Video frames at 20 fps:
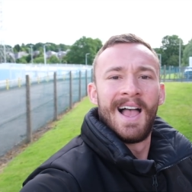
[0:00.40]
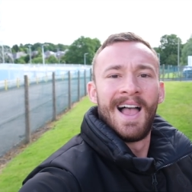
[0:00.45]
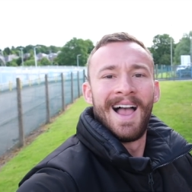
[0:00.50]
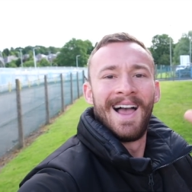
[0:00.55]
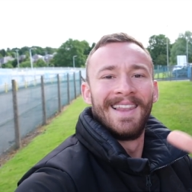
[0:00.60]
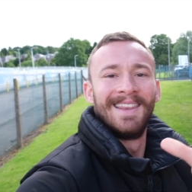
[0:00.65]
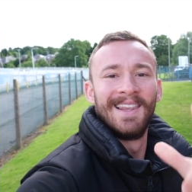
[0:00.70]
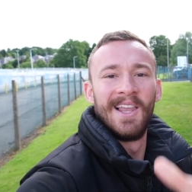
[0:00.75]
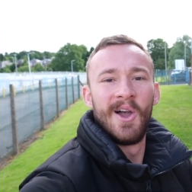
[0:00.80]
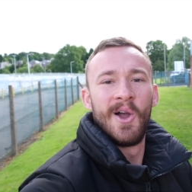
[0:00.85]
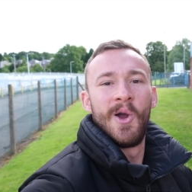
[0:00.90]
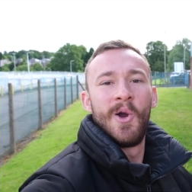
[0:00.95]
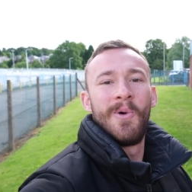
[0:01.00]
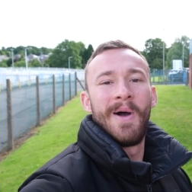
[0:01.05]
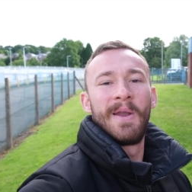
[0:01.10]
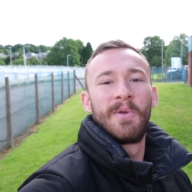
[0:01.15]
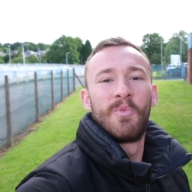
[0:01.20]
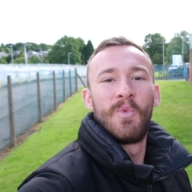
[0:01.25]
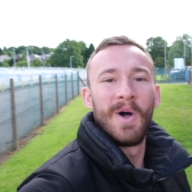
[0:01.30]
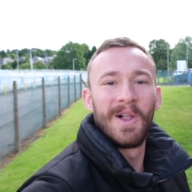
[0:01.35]
Hello
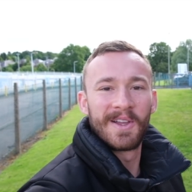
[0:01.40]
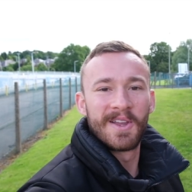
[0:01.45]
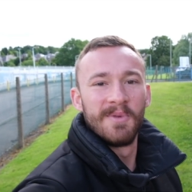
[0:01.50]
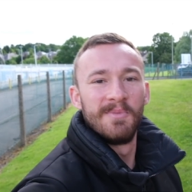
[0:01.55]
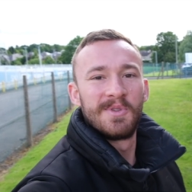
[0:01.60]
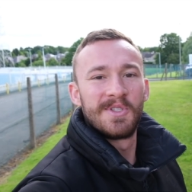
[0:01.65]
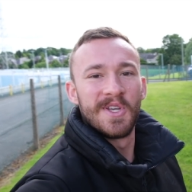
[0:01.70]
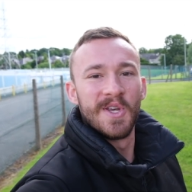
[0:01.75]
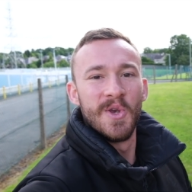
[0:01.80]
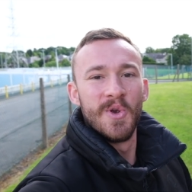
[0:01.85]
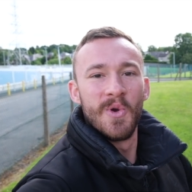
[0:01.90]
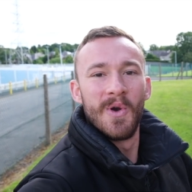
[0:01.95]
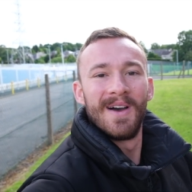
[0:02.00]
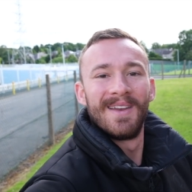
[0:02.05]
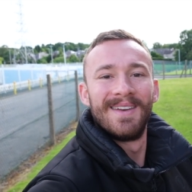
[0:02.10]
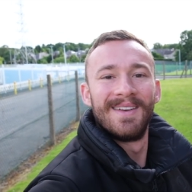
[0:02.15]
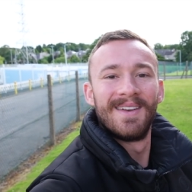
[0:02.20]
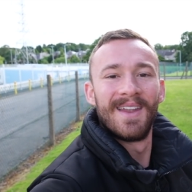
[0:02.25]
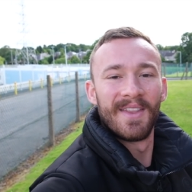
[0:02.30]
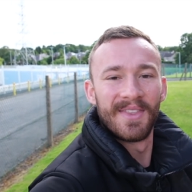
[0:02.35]
and welcome to
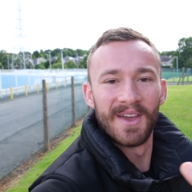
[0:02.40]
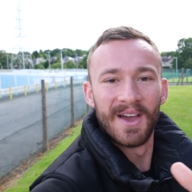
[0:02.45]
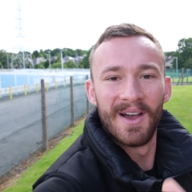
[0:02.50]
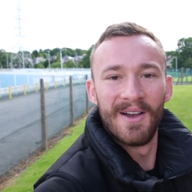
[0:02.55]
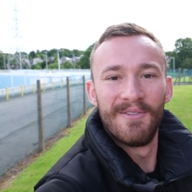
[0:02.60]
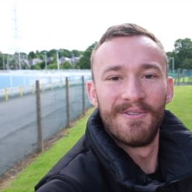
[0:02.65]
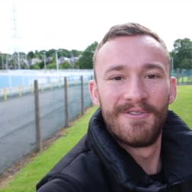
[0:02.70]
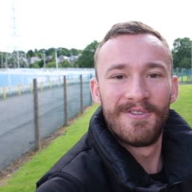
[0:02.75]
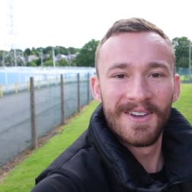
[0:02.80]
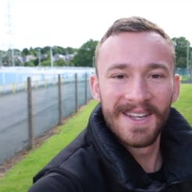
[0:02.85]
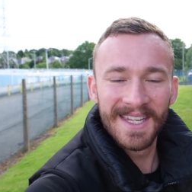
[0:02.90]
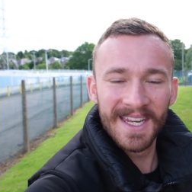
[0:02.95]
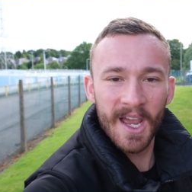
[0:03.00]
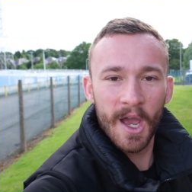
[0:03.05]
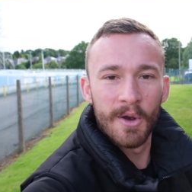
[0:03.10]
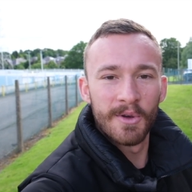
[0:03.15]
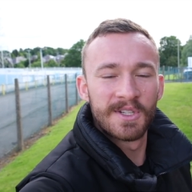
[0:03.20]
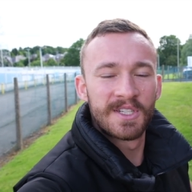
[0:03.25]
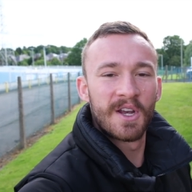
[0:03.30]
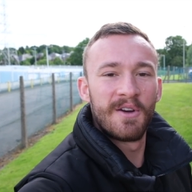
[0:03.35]
another
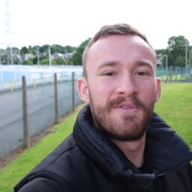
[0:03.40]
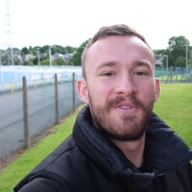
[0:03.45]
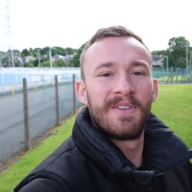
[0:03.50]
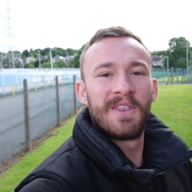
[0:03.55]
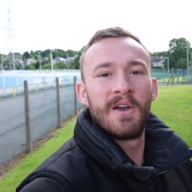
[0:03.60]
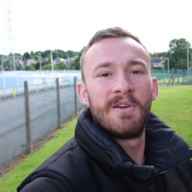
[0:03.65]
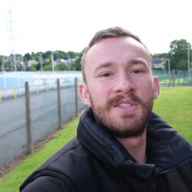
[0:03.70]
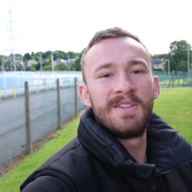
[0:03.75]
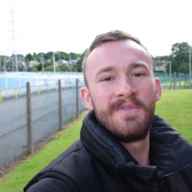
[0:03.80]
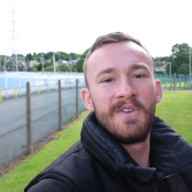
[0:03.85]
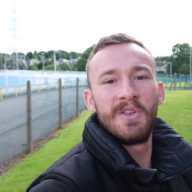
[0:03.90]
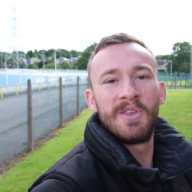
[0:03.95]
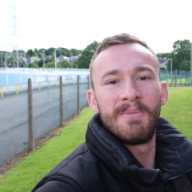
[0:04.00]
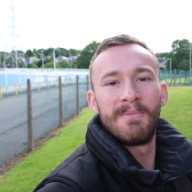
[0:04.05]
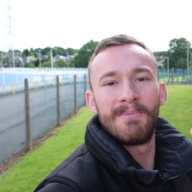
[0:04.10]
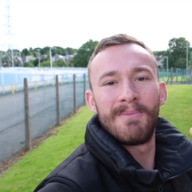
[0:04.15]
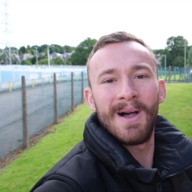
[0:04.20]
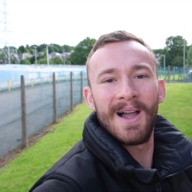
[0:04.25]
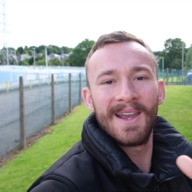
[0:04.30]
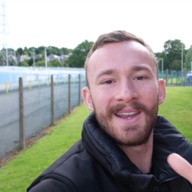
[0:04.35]
video. So for those of you that
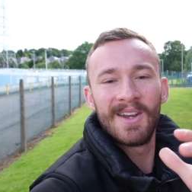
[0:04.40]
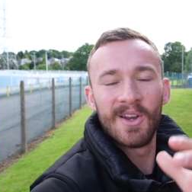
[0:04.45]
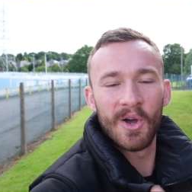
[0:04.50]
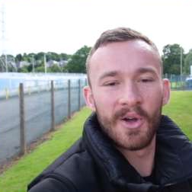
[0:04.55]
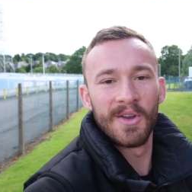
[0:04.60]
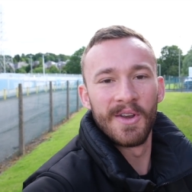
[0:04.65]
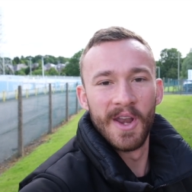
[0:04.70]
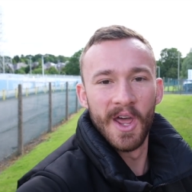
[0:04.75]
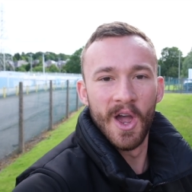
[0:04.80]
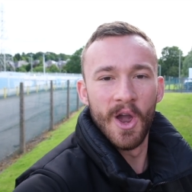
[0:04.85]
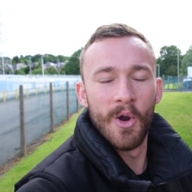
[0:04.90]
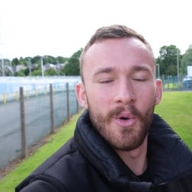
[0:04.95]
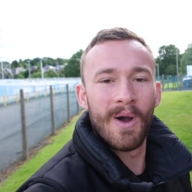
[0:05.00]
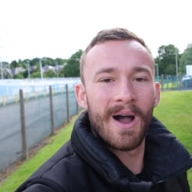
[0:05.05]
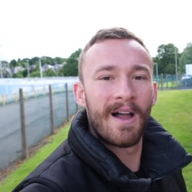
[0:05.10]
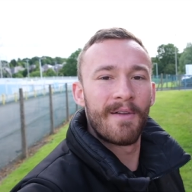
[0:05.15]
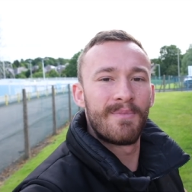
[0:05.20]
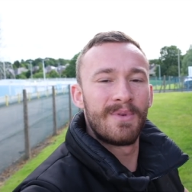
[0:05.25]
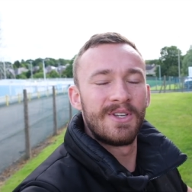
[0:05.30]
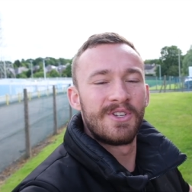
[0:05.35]
might not know,
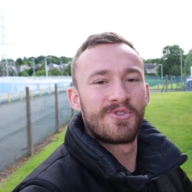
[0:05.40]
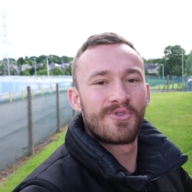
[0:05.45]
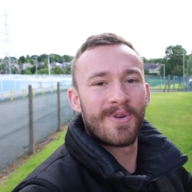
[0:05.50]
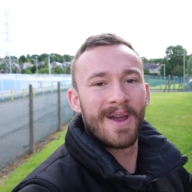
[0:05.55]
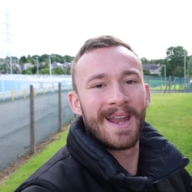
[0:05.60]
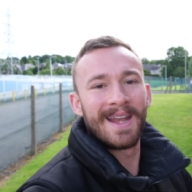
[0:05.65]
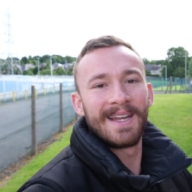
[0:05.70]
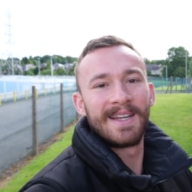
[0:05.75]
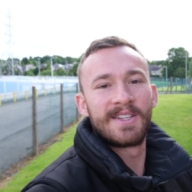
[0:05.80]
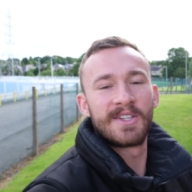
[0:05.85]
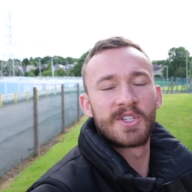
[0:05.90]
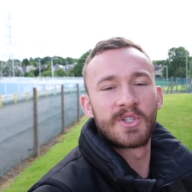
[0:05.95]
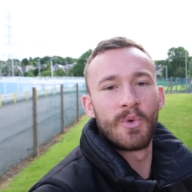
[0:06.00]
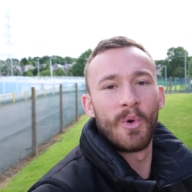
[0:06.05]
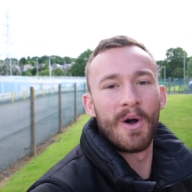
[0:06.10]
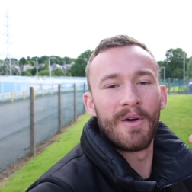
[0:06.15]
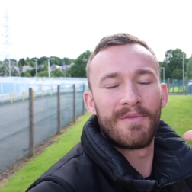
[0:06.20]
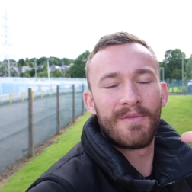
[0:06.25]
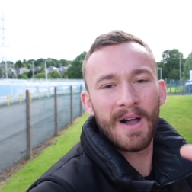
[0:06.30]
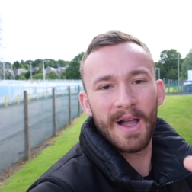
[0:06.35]
I've been training to
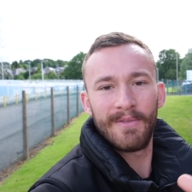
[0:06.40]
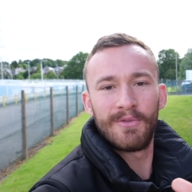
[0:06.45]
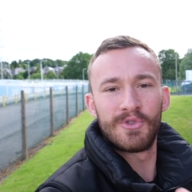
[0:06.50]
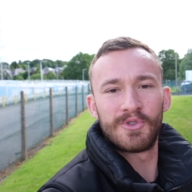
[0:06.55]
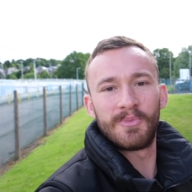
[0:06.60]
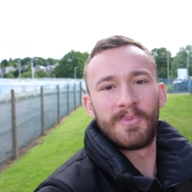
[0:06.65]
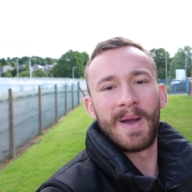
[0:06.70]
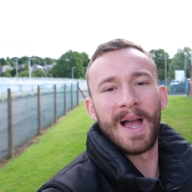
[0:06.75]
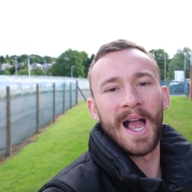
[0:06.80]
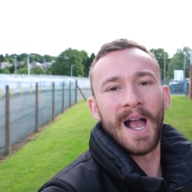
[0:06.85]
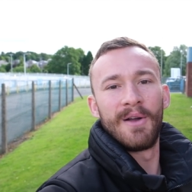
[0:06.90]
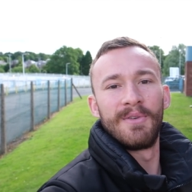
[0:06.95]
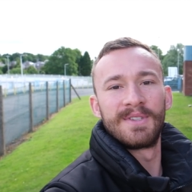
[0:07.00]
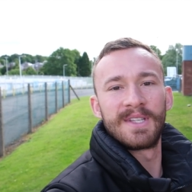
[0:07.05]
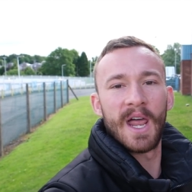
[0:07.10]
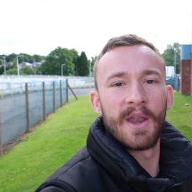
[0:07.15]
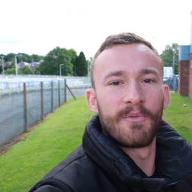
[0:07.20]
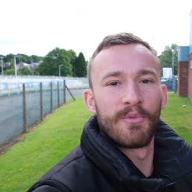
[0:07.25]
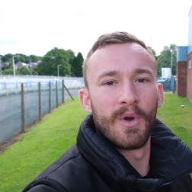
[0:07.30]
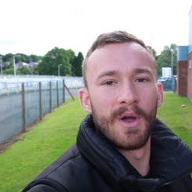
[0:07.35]
squat 500 pounds
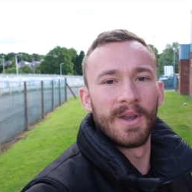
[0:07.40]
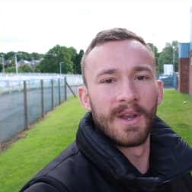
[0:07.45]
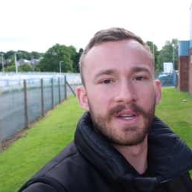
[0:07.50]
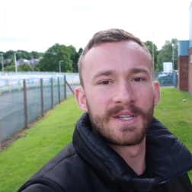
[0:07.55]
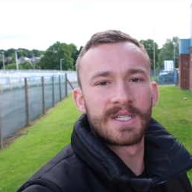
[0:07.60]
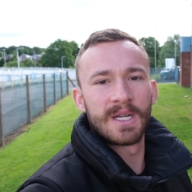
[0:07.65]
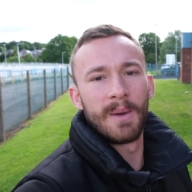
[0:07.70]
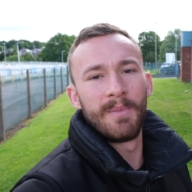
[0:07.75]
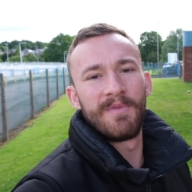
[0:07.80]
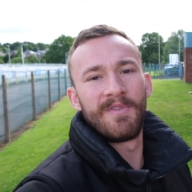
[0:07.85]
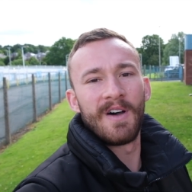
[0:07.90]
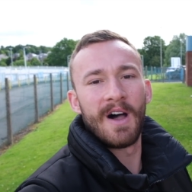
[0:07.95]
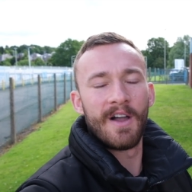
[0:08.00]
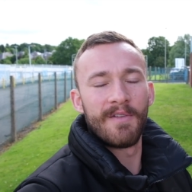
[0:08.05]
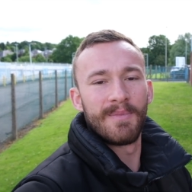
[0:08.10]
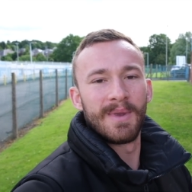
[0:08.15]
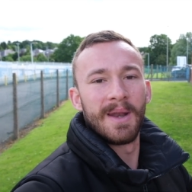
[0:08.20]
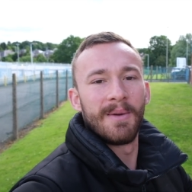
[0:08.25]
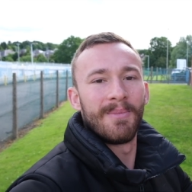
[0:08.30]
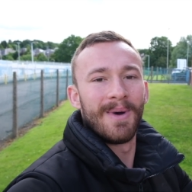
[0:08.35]
and run a sub
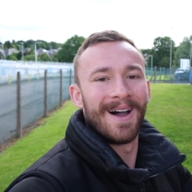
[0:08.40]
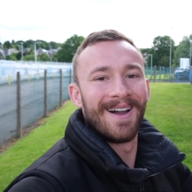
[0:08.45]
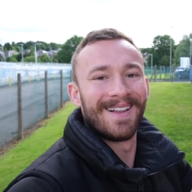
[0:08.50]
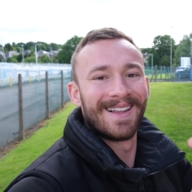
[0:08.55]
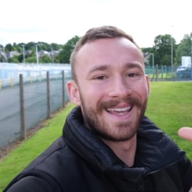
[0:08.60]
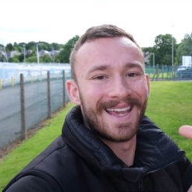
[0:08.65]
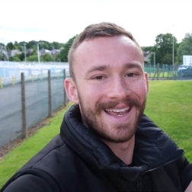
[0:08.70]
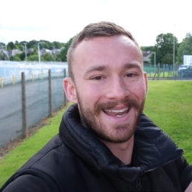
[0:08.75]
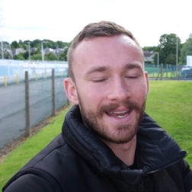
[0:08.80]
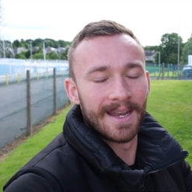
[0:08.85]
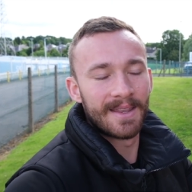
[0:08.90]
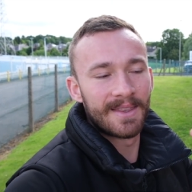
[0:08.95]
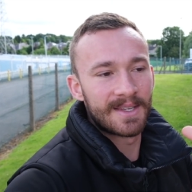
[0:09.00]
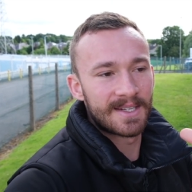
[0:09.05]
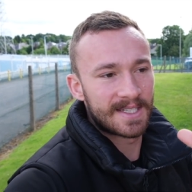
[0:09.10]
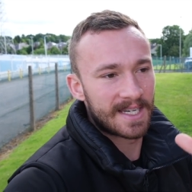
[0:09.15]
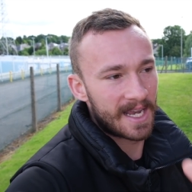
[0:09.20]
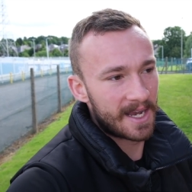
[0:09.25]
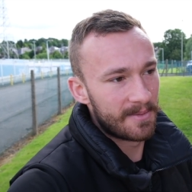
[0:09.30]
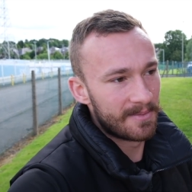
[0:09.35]
5-minute mile in the
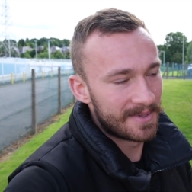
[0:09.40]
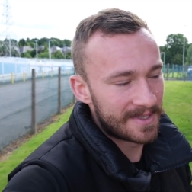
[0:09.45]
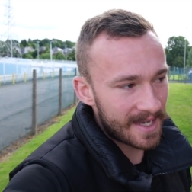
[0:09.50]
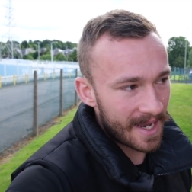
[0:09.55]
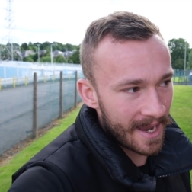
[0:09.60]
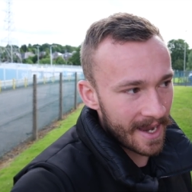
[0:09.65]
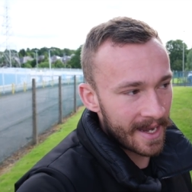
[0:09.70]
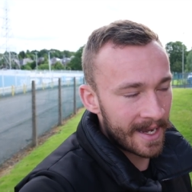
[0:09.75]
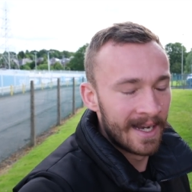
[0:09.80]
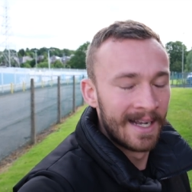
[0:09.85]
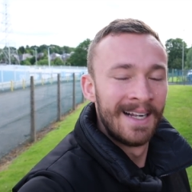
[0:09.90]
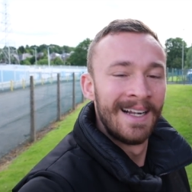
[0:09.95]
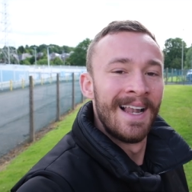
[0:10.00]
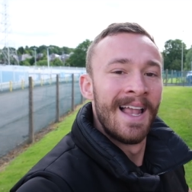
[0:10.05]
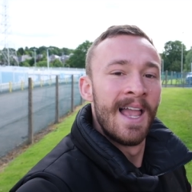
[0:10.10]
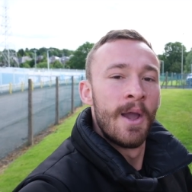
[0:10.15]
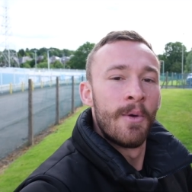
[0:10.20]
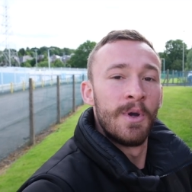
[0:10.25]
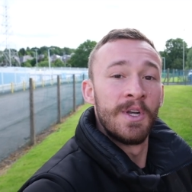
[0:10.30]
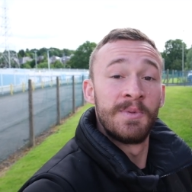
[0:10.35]
same day,
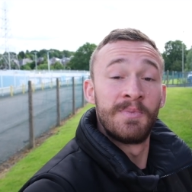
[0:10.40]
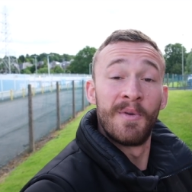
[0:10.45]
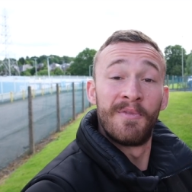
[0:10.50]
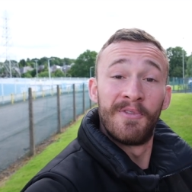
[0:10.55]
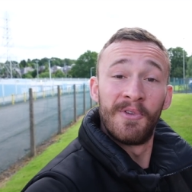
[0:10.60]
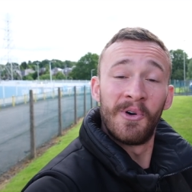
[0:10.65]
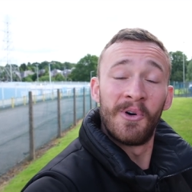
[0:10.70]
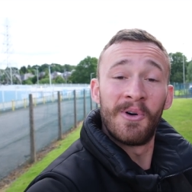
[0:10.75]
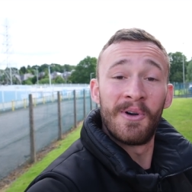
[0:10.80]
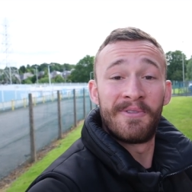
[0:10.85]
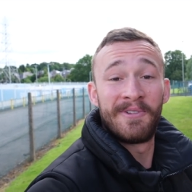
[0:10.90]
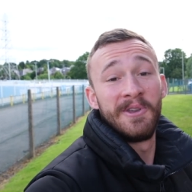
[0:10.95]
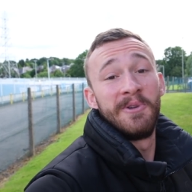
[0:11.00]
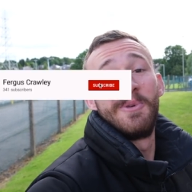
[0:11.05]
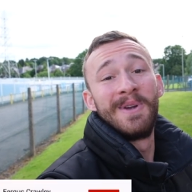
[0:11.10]
which before a few